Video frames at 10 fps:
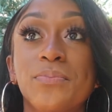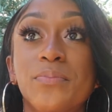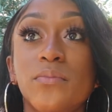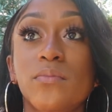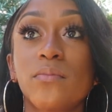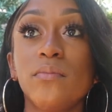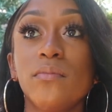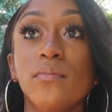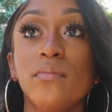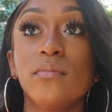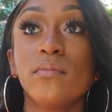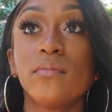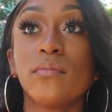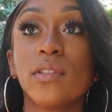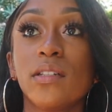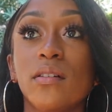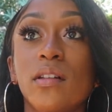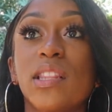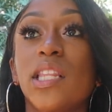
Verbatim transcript: Two Urban Licks, like a hit.